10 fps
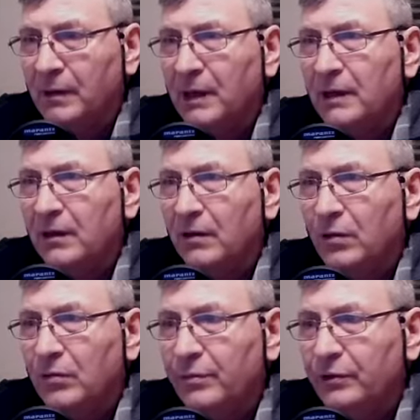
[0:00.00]
I
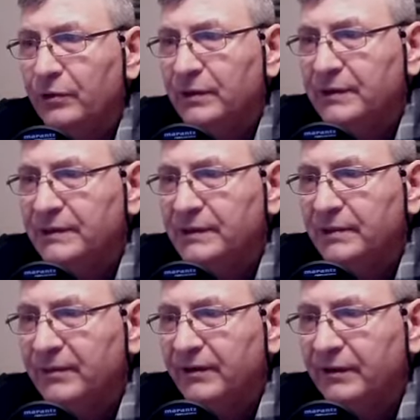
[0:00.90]
hope you can
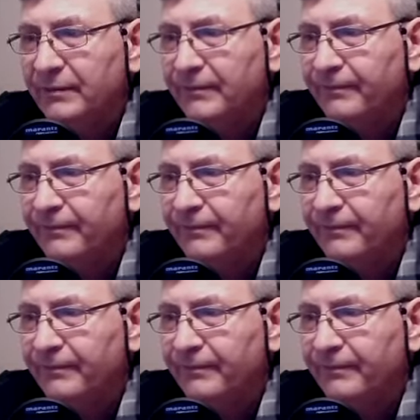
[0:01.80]
see me.